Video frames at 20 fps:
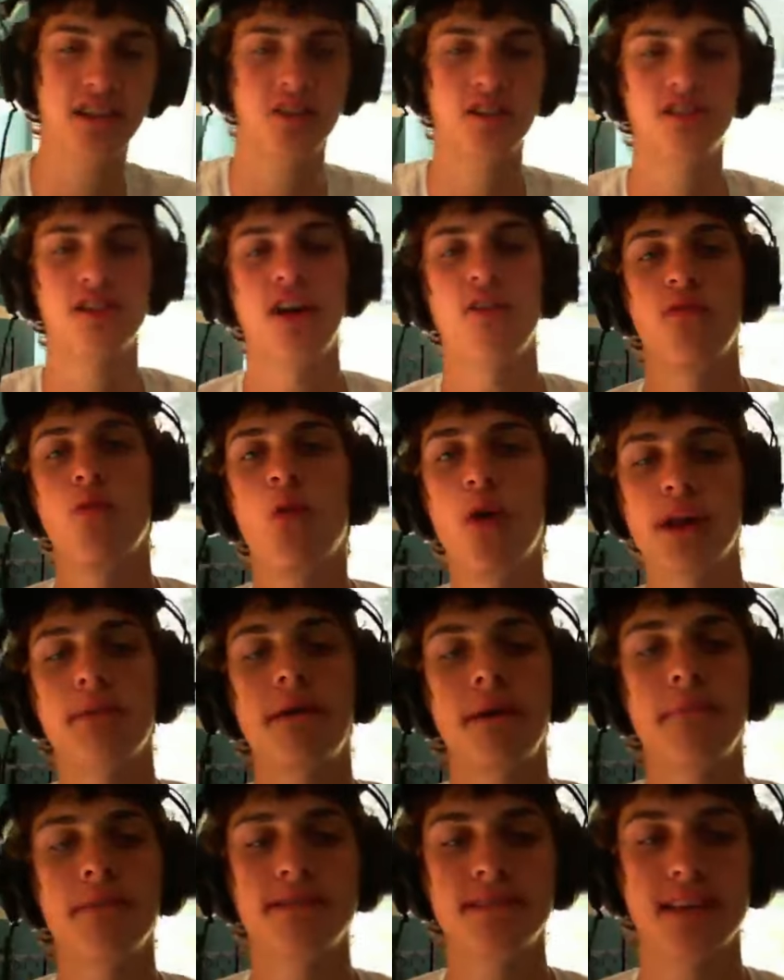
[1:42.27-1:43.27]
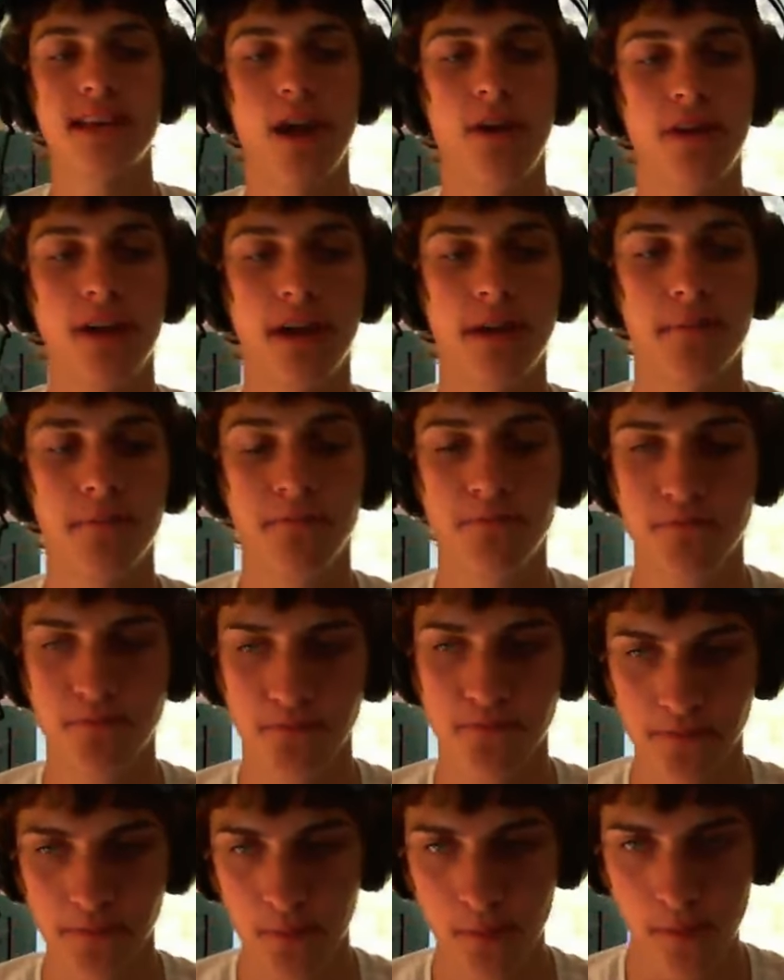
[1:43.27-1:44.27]
yourself, what am I missing out on?
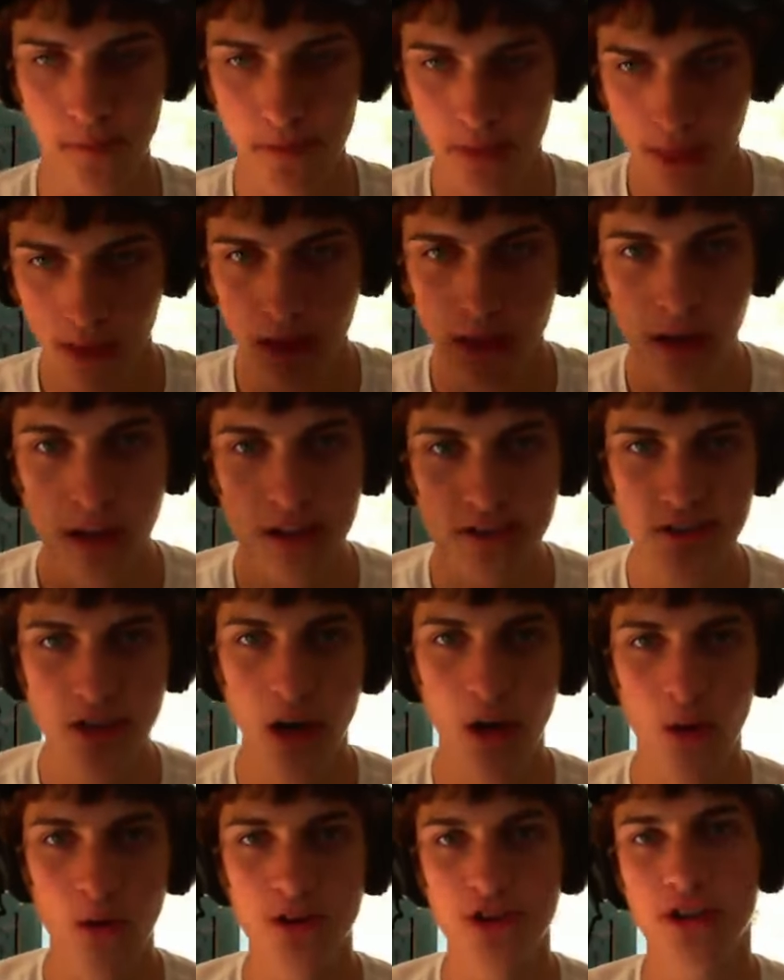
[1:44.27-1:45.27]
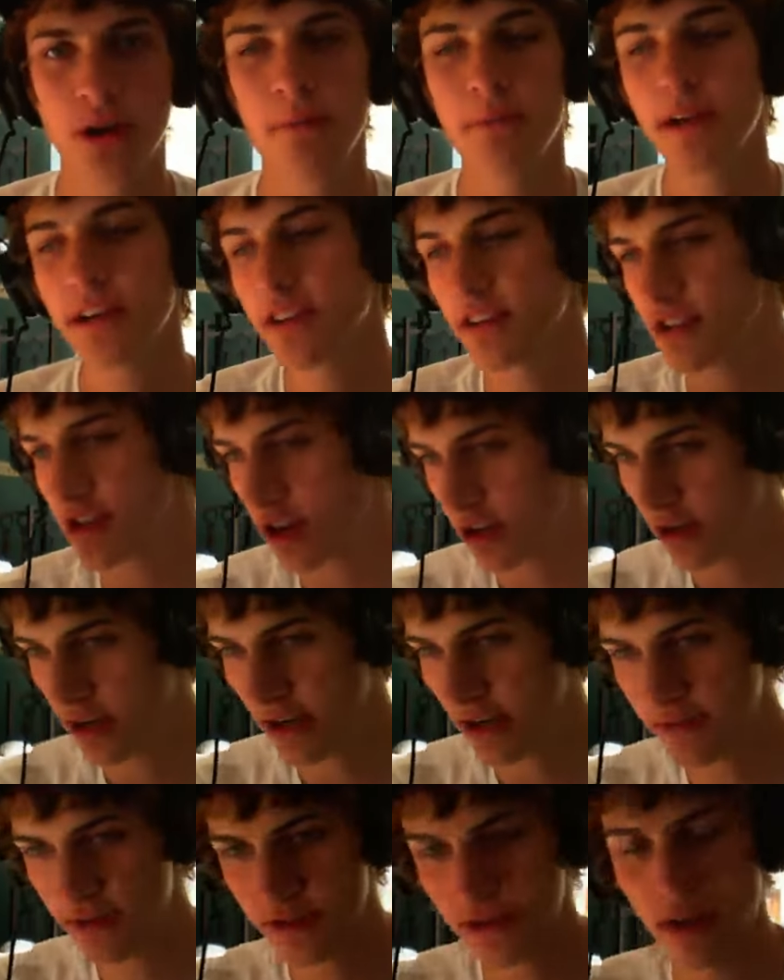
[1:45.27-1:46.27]
So, jumping to
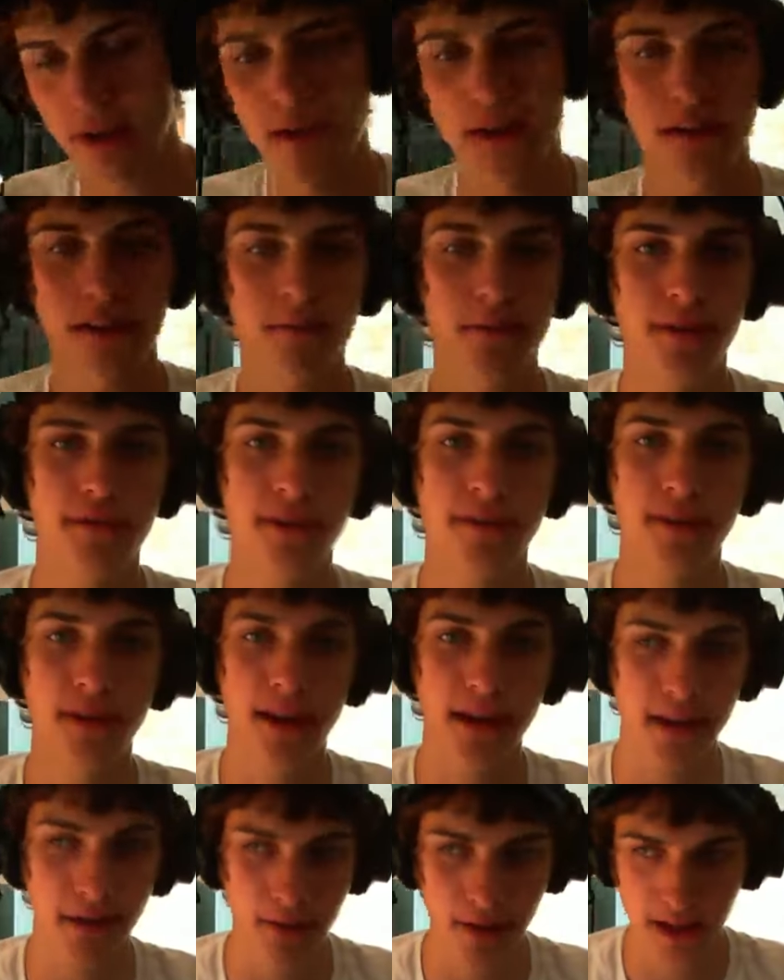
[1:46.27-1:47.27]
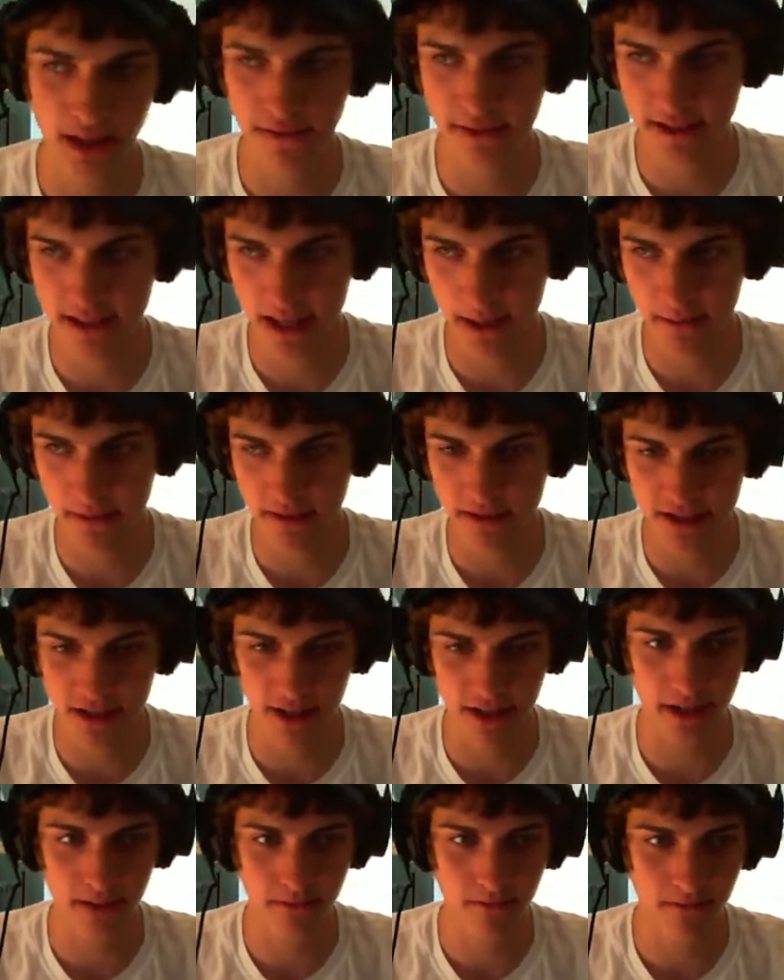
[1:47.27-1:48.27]
StarCraft 2 now that we've given like a real life example of
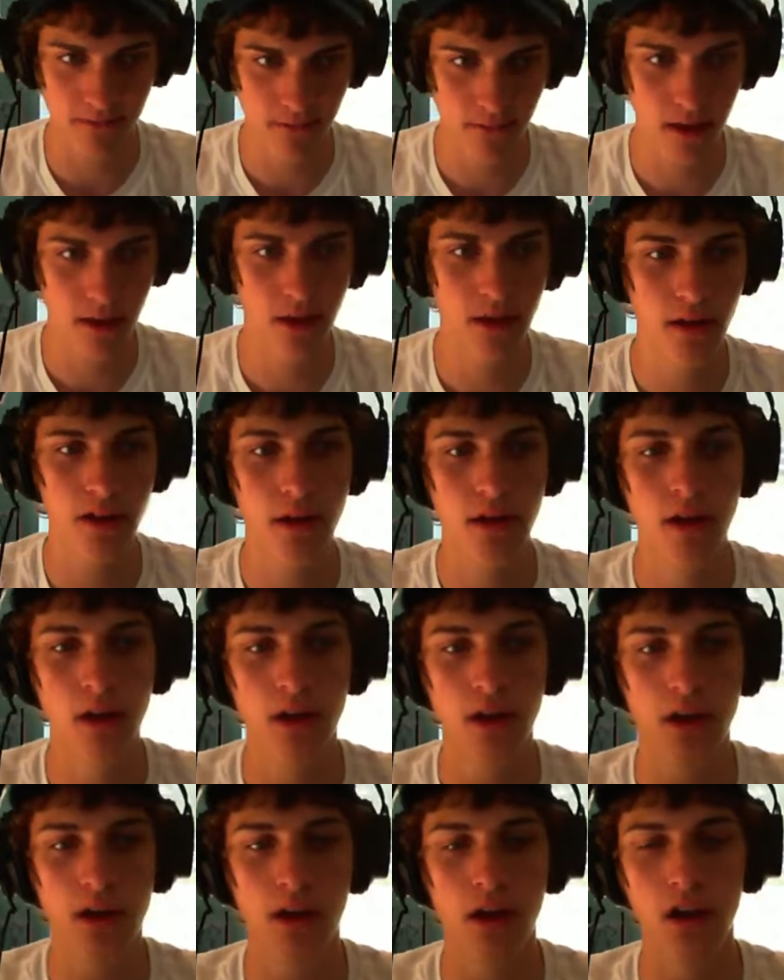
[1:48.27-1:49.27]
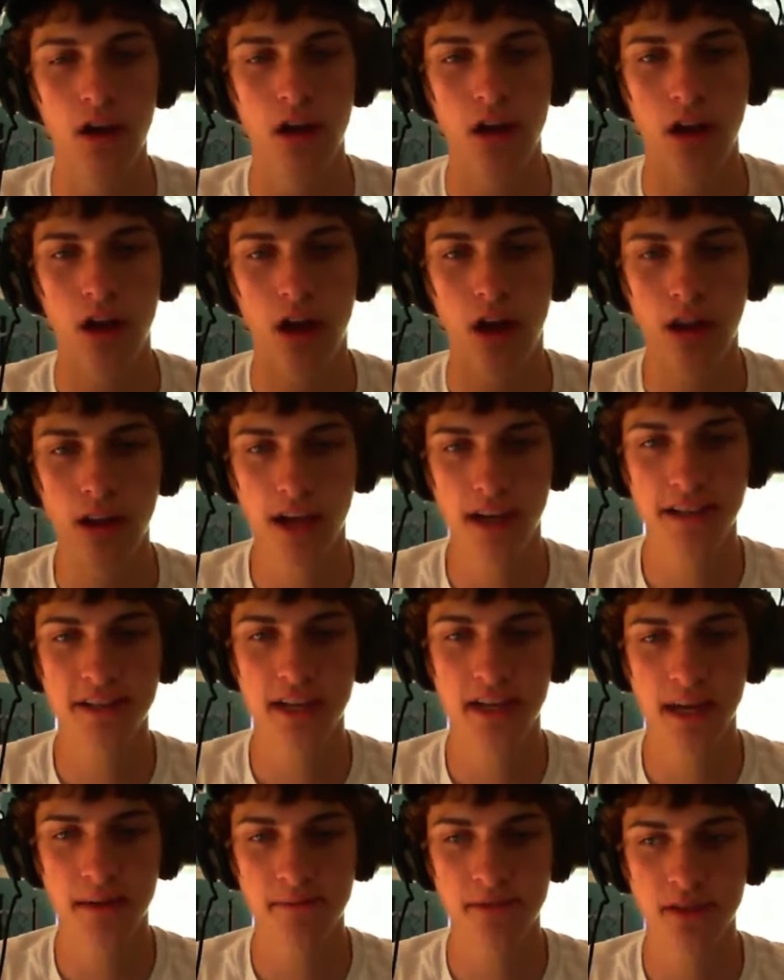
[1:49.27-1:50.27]
studying. A lot of
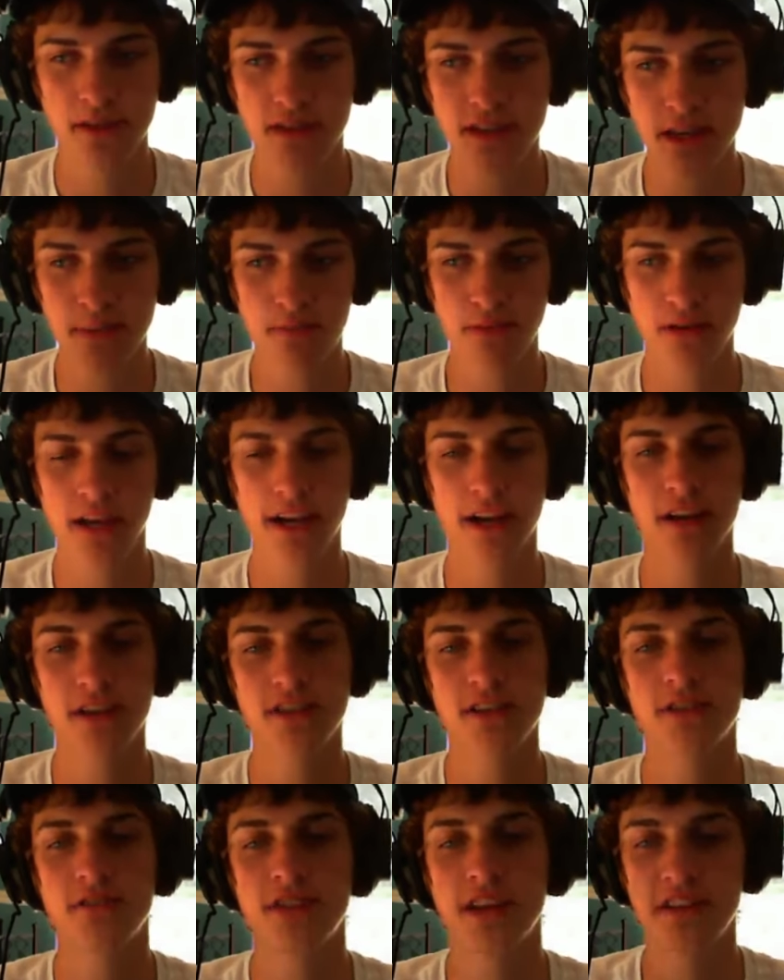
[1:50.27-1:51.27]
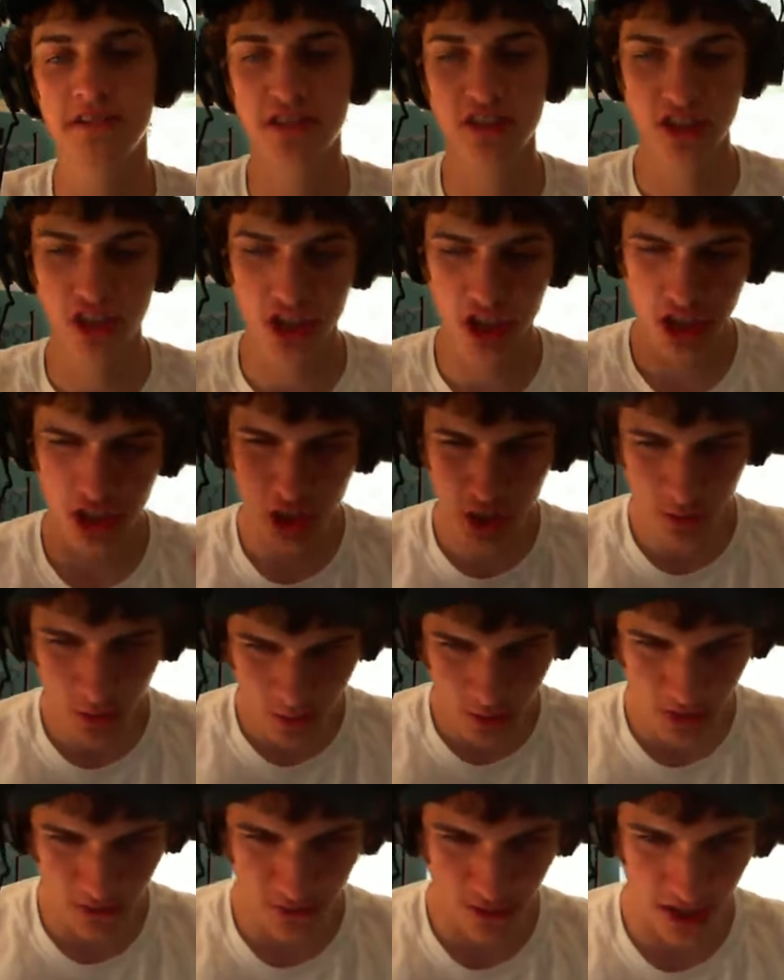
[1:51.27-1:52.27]
times you'll see players, they'll take this
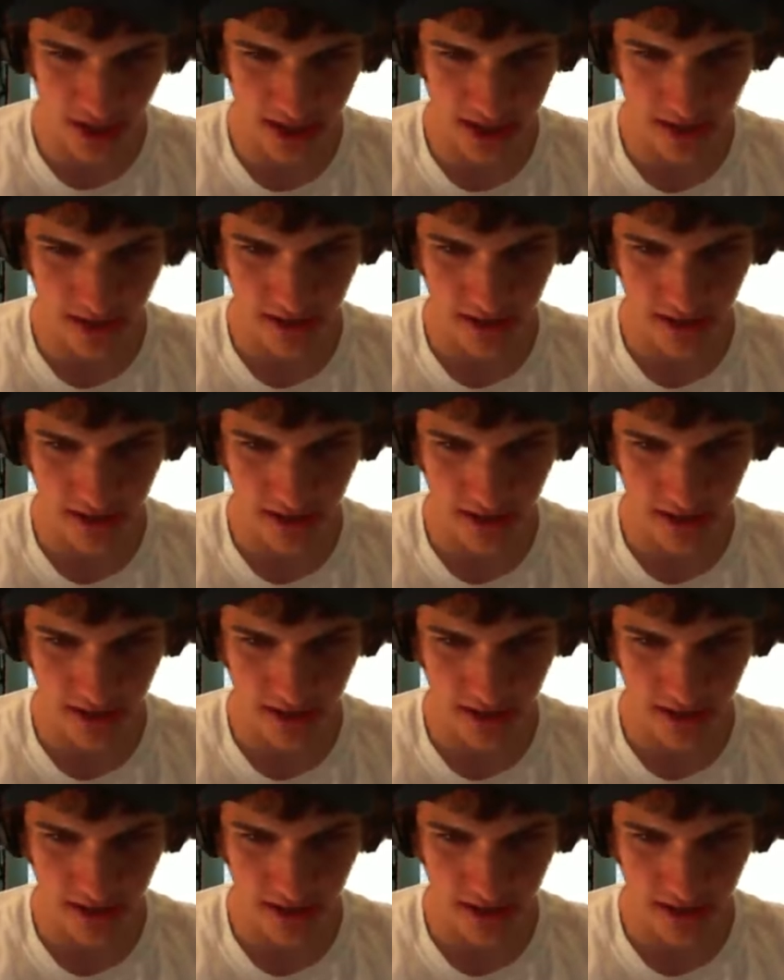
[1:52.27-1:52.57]
huge fight,